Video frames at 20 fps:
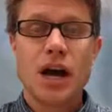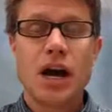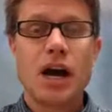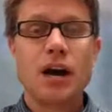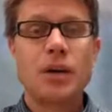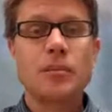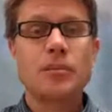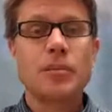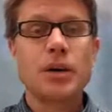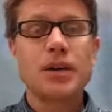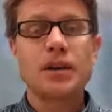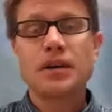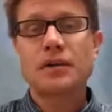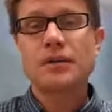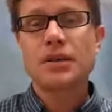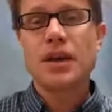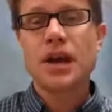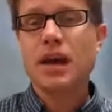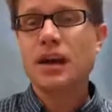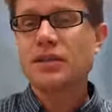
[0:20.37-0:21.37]
But
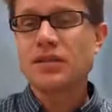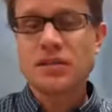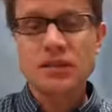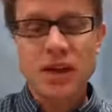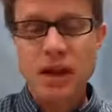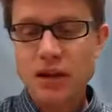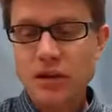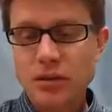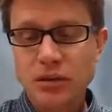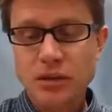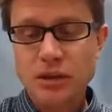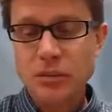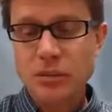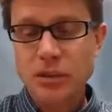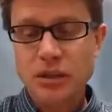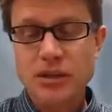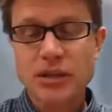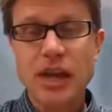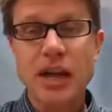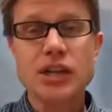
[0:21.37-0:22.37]
it has not only
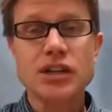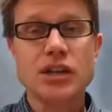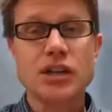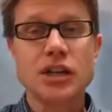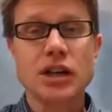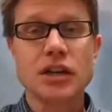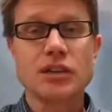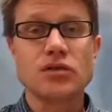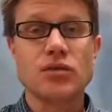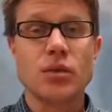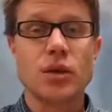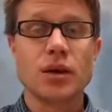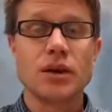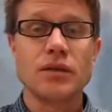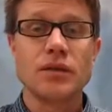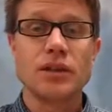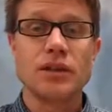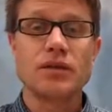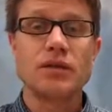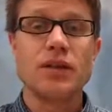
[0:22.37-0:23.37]
protection as one
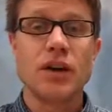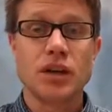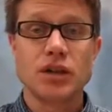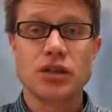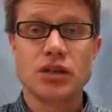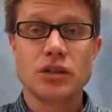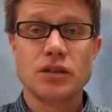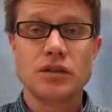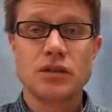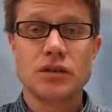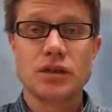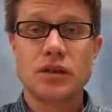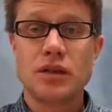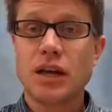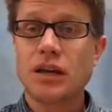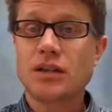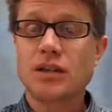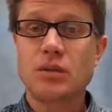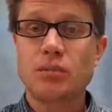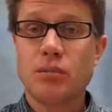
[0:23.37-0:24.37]
of its functions, and
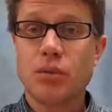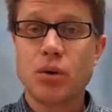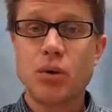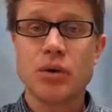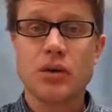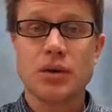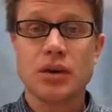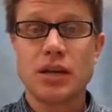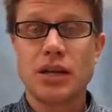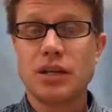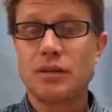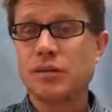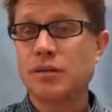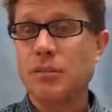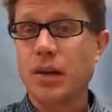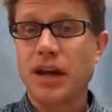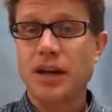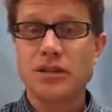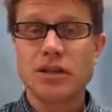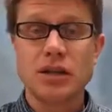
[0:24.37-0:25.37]
that's important. It keeps
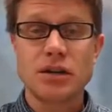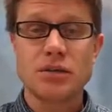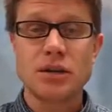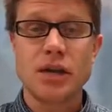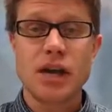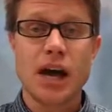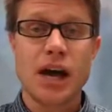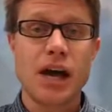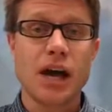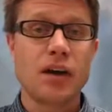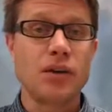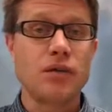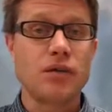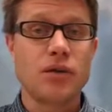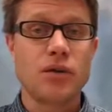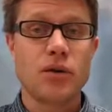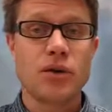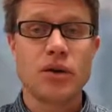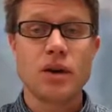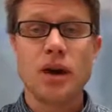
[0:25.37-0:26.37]
bacteria out,
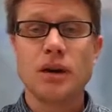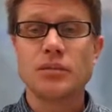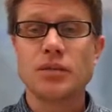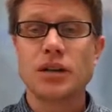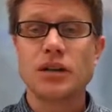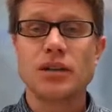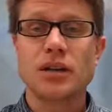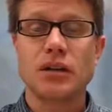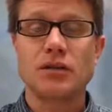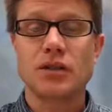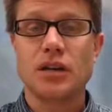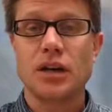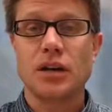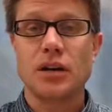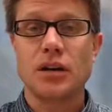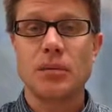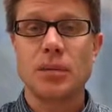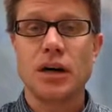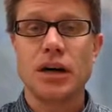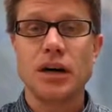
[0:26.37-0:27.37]
foreign objects
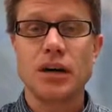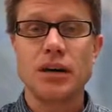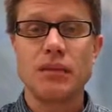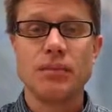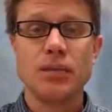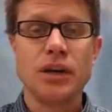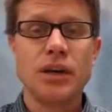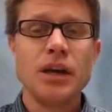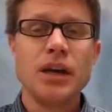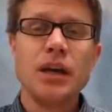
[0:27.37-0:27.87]
outside our body.